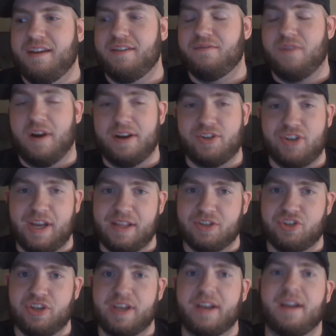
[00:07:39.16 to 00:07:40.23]
Very
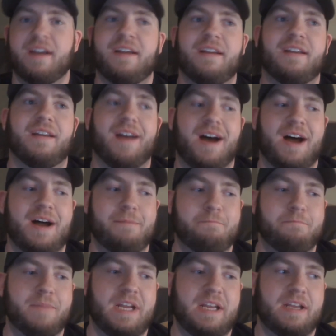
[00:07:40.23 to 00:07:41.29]
challenging.
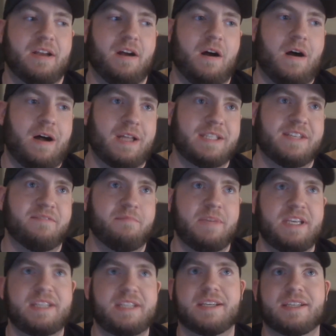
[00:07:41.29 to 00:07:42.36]
Odds of
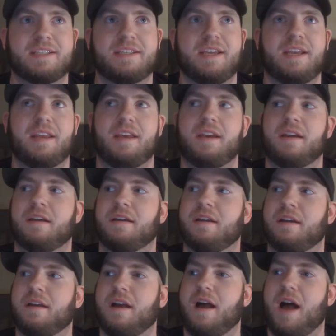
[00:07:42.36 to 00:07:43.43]
me succeeding,